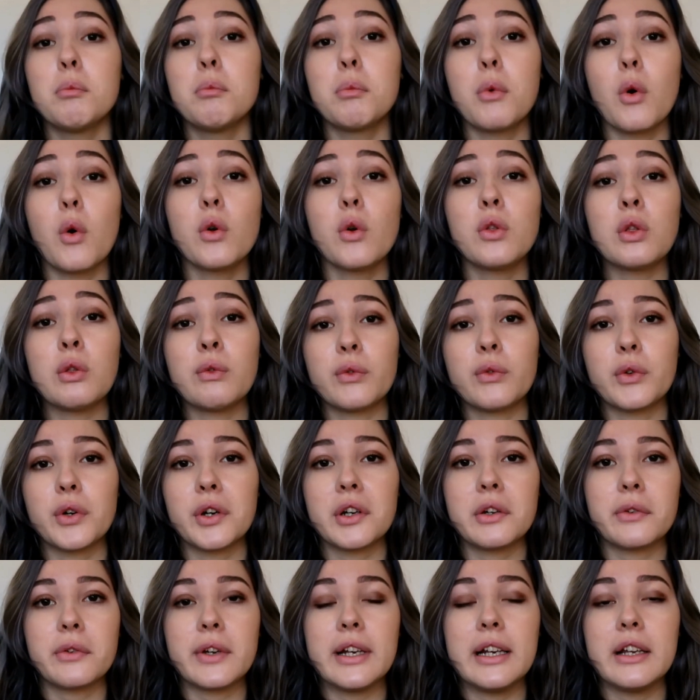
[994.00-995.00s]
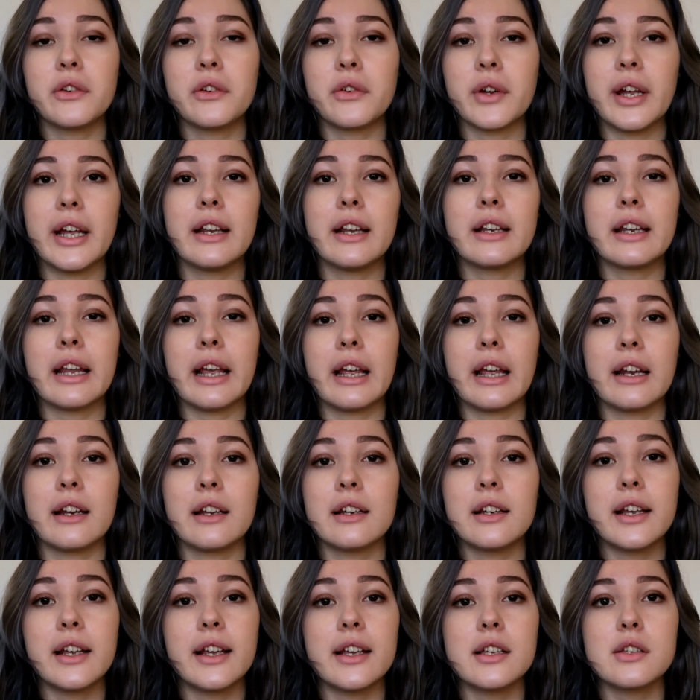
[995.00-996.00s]
Both work really great, and
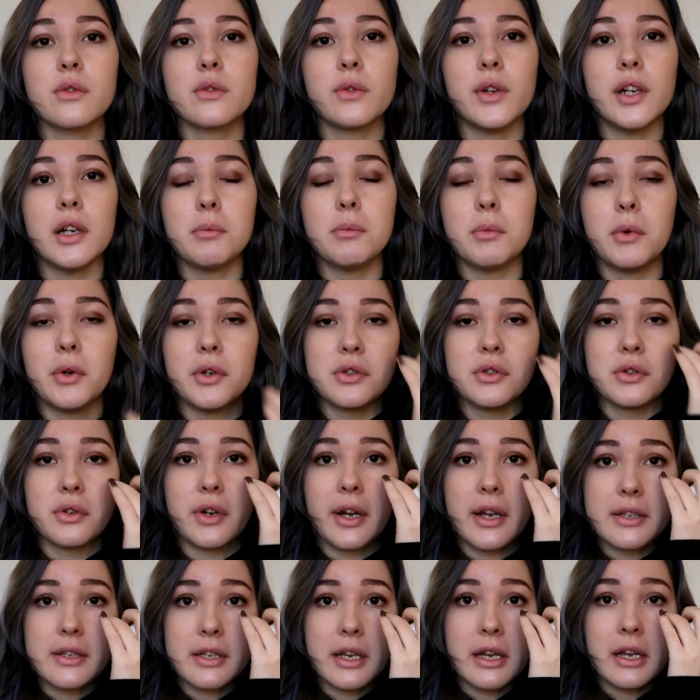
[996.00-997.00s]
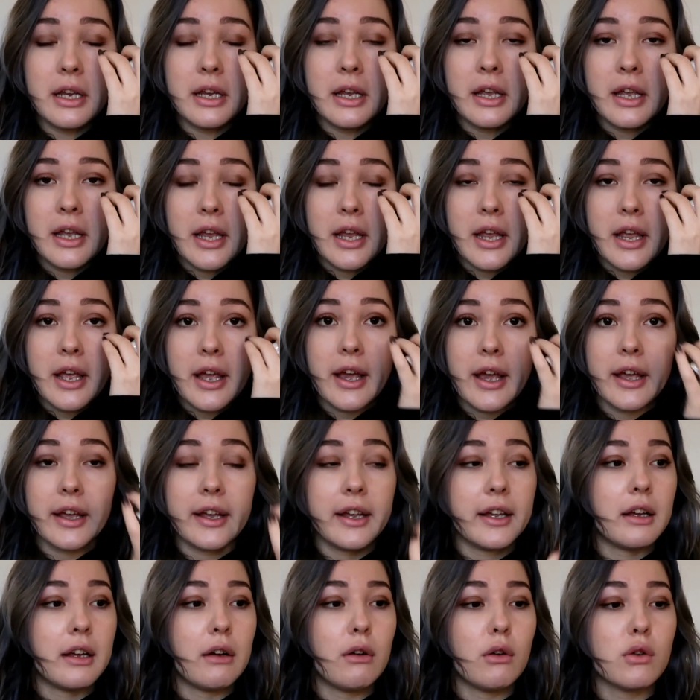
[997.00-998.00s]
it is really moisturizing.
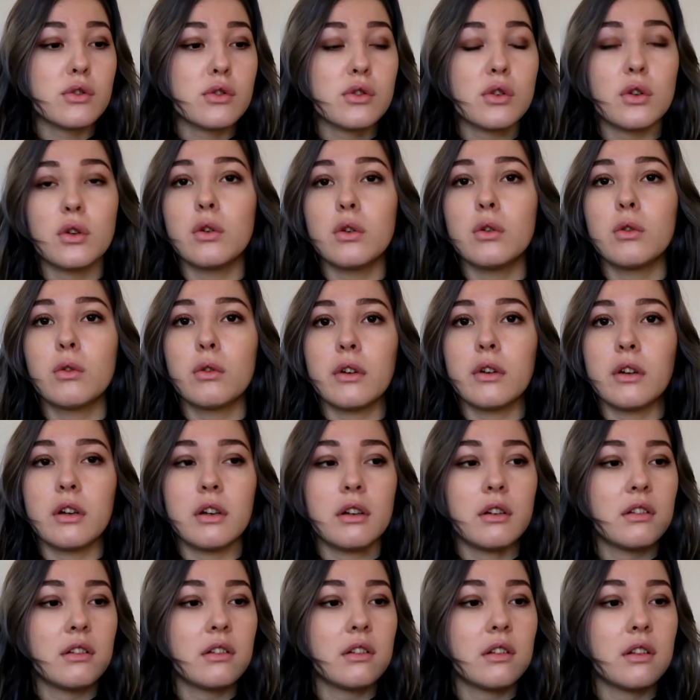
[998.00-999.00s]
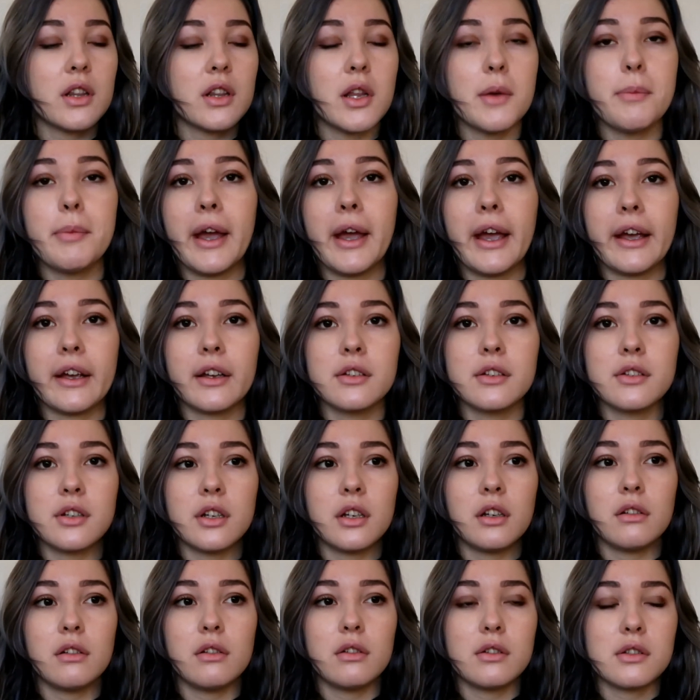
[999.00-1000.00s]
Also, the
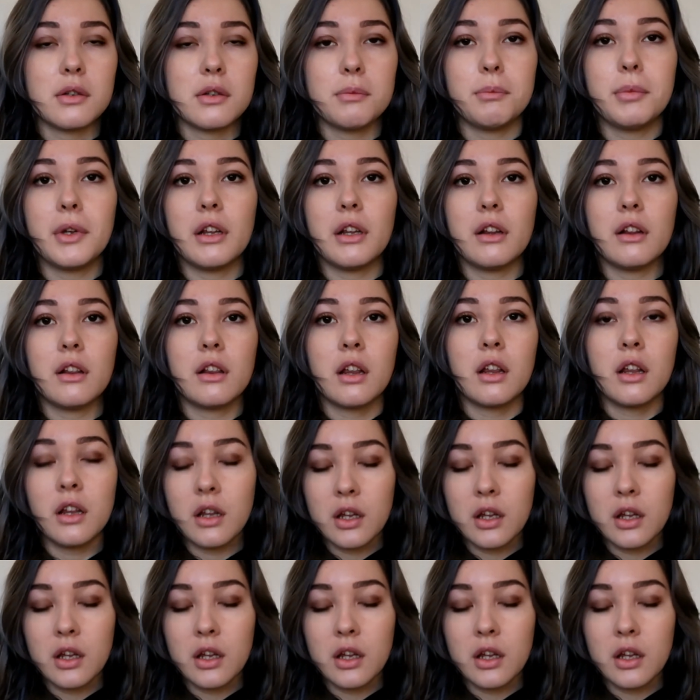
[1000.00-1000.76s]
packaging looks a bit,